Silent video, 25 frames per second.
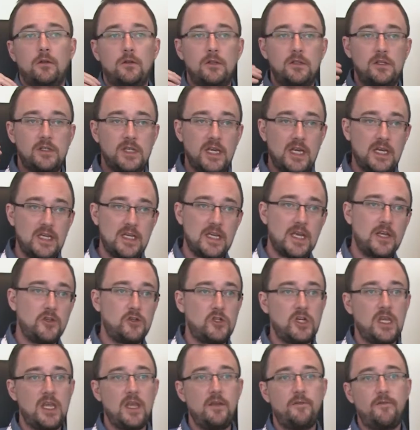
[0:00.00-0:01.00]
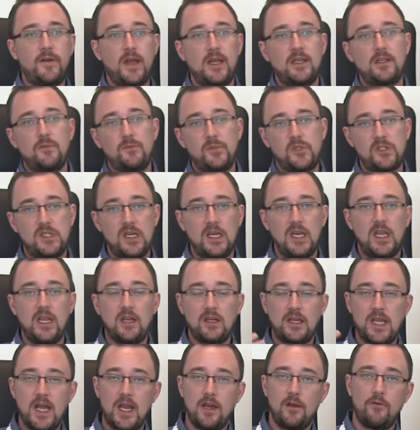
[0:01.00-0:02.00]
CDNG, Phantom Cine,
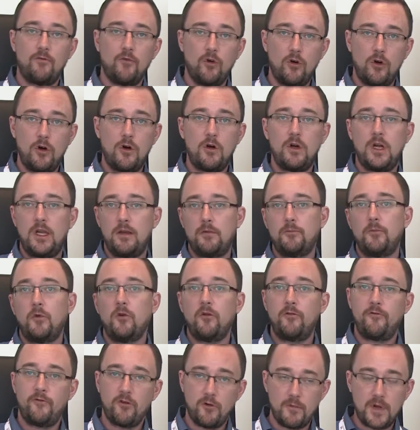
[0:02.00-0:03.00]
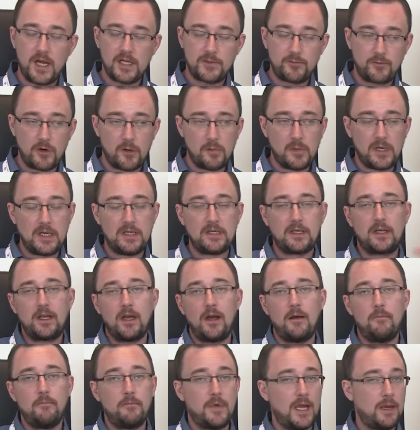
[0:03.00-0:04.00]
and Canon RAW, and more formats probably to
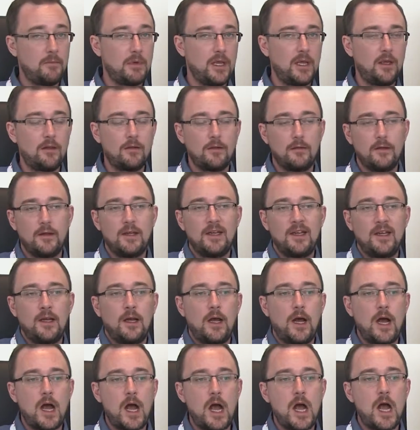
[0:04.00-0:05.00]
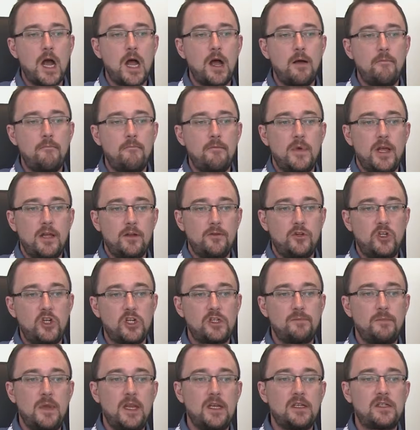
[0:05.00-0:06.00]
come, maybe,
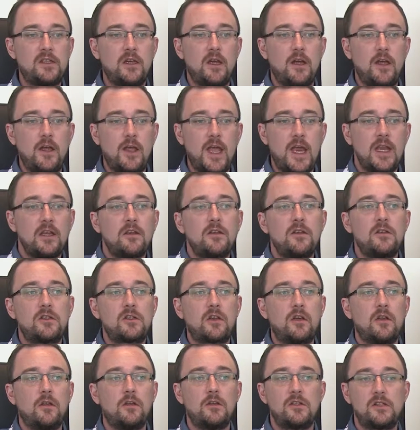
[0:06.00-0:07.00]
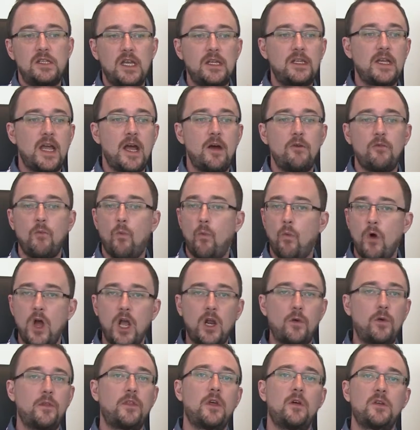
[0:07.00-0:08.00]
just means that editors can sit down,
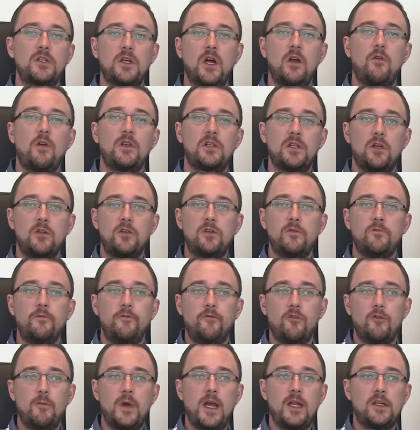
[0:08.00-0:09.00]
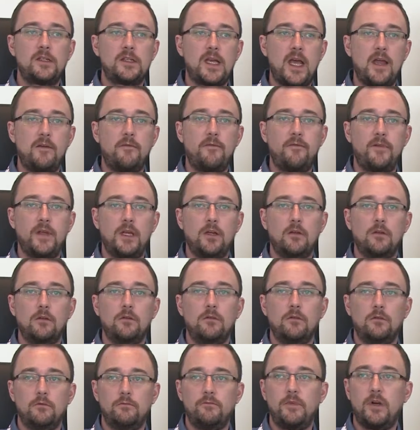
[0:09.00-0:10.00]
work with those high-resolution formats, and
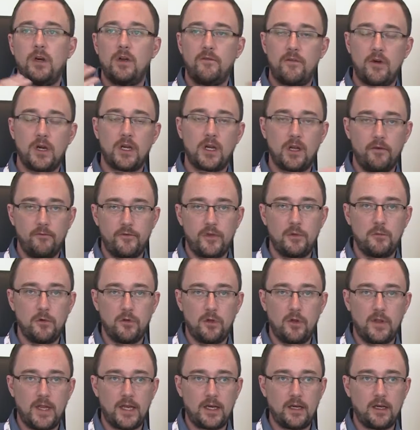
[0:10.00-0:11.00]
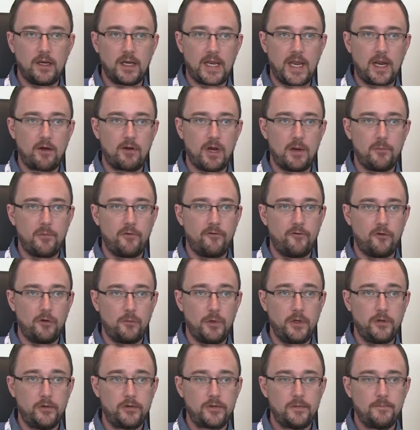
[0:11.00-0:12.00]
feel very, very comfortable that they're going to get great
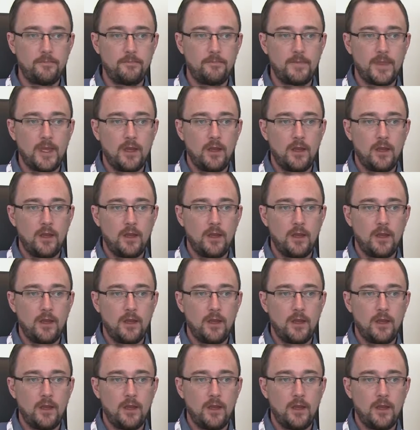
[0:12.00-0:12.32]
performance.